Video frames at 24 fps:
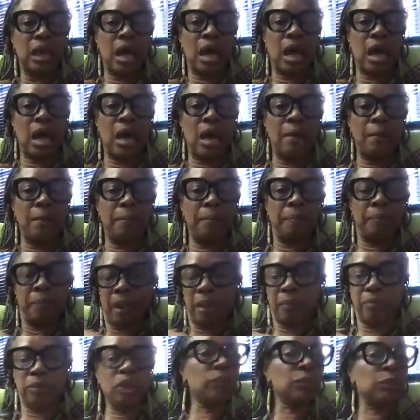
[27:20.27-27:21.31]

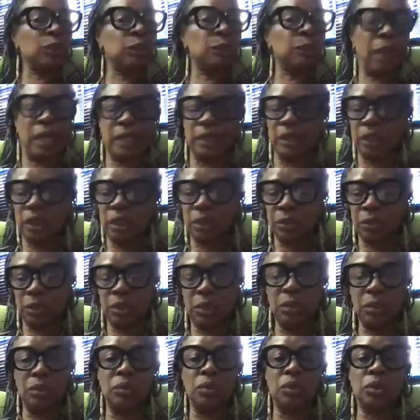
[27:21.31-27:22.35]
I'm just responding to a
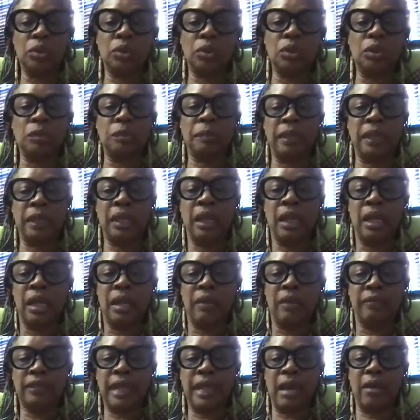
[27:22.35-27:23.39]
student, excuse me,
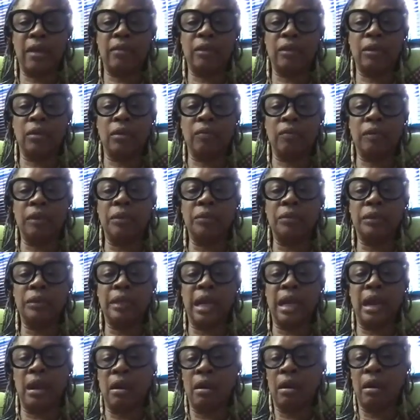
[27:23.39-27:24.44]
sound a little rude
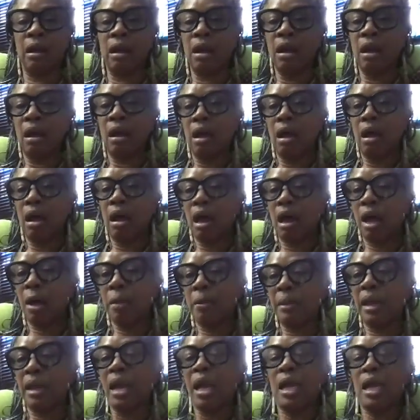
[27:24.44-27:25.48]
there.
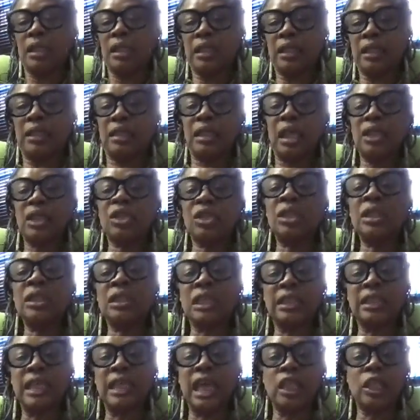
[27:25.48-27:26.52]
Discussion is a
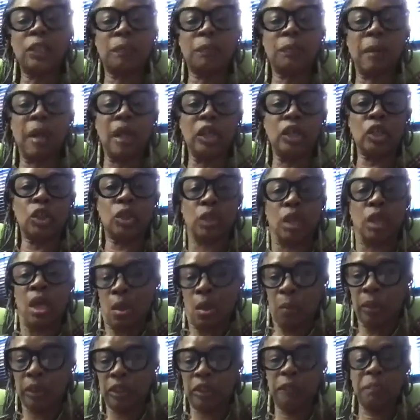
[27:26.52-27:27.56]
text box,
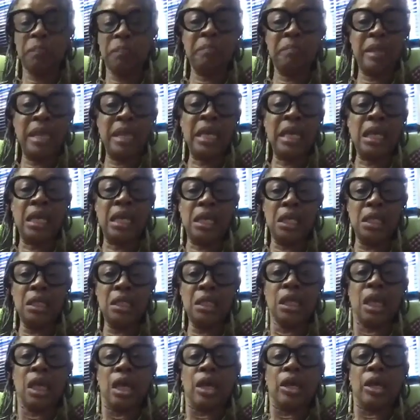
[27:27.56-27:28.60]
which
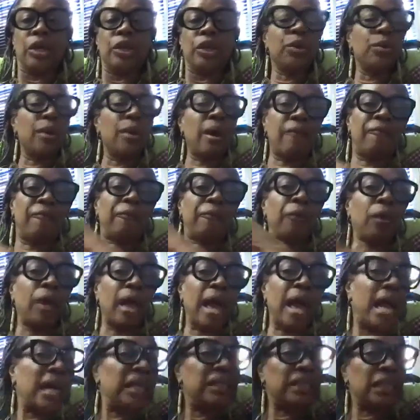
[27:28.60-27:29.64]
means you have full
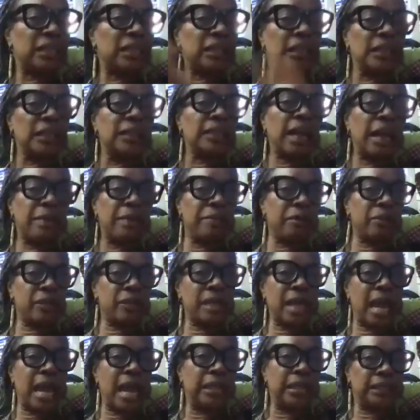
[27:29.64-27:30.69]
access to type your
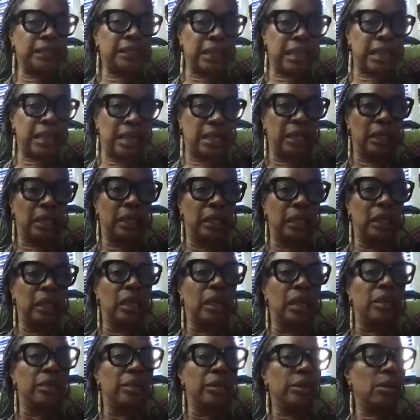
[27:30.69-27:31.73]
text in.
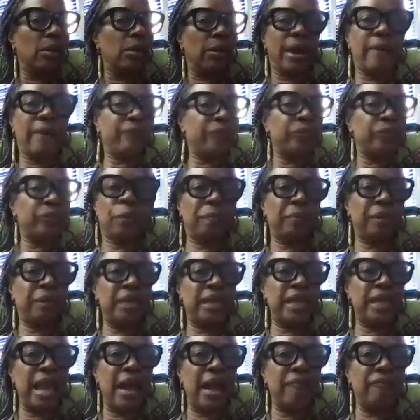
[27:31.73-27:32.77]
You don't have to do a
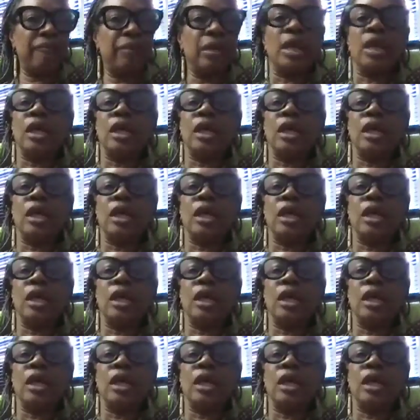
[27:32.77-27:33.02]
PDF.